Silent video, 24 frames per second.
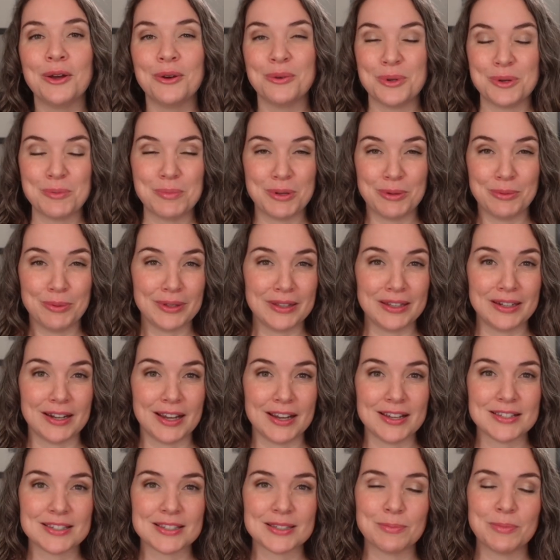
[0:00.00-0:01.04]
would be really
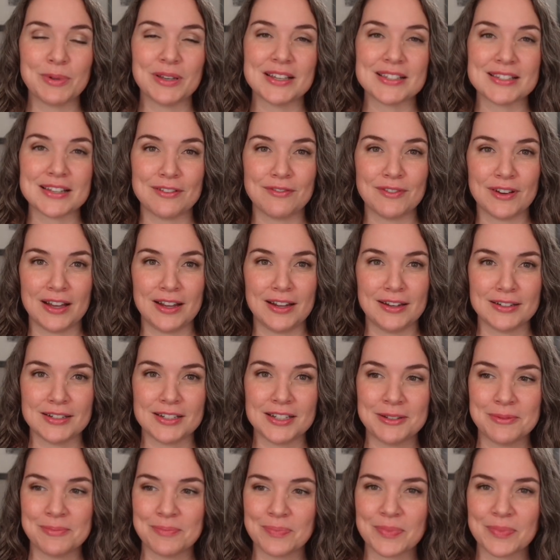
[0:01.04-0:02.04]
nice because I find